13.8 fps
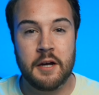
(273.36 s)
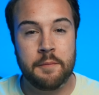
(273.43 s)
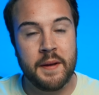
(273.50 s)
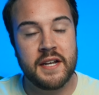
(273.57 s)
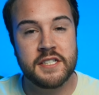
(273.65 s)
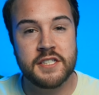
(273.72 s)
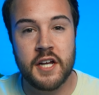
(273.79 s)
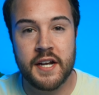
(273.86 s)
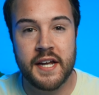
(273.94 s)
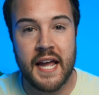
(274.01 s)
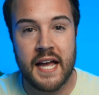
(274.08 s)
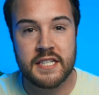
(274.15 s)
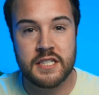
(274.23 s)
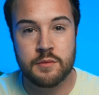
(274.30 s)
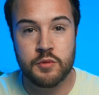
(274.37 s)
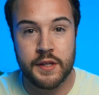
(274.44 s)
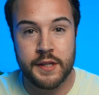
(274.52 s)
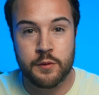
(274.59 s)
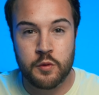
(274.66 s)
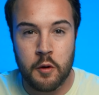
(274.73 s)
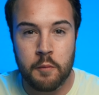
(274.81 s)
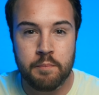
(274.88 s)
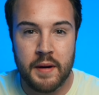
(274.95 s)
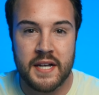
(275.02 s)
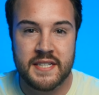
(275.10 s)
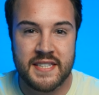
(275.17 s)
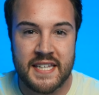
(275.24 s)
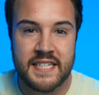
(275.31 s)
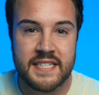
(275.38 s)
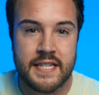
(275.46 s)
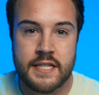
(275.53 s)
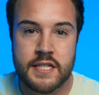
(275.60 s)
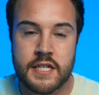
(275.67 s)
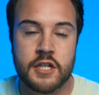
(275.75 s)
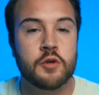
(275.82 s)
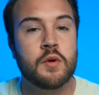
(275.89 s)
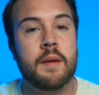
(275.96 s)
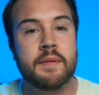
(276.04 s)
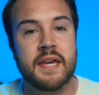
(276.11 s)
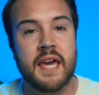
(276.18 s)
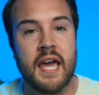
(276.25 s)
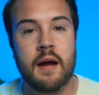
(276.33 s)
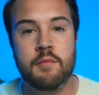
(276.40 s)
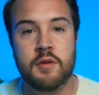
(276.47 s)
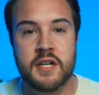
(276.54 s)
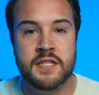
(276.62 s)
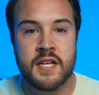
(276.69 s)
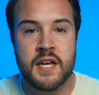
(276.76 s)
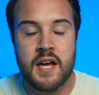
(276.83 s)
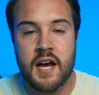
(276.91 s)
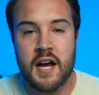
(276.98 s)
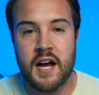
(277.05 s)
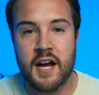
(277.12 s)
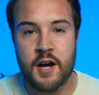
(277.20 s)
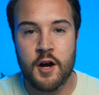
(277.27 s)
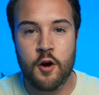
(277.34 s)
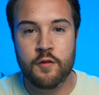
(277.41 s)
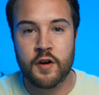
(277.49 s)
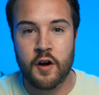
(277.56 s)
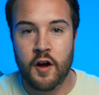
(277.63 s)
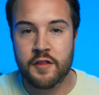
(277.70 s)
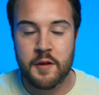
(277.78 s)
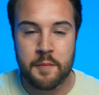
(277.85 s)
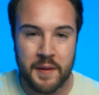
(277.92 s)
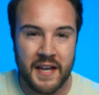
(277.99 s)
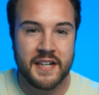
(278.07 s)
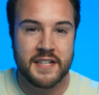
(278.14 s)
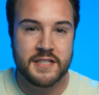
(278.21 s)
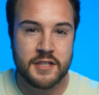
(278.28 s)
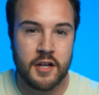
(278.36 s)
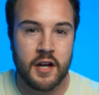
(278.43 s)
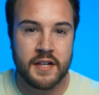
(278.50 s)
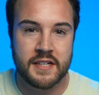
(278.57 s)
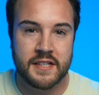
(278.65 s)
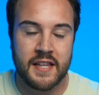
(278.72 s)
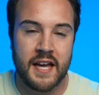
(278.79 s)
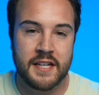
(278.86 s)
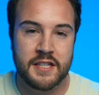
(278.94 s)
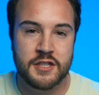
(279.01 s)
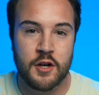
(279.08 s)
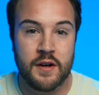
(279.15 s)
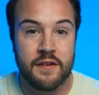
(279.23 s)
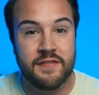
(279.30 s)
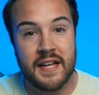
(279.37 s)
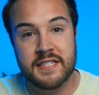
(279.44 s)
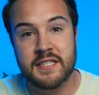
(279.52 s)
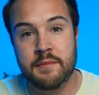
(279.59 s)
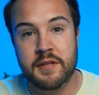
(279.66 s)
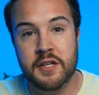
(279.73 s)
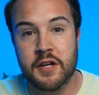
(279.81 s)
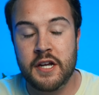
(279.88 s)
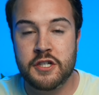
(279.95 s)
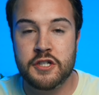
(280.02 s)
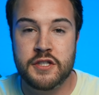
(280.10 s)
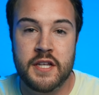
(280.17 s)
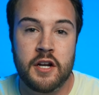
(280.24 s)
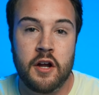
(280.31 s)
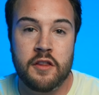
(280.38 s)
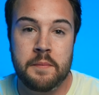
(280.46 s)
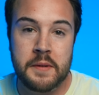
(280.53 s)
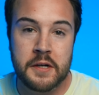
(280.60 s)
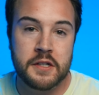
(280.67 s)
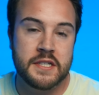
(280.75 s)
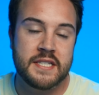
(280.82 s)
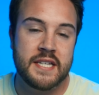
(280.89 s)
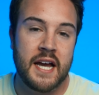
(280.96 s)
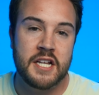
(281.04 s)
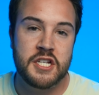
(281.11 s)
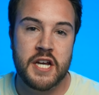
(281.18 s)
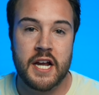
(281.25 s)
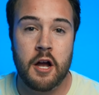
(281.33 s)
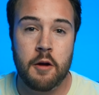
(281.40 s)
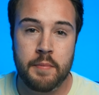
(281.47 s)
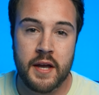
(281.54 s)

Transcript: Now Panasonic has some really robust, easy to grip cameras uh, over on the Panasonic line. So if that's something you're interested on the mirrorless side, check out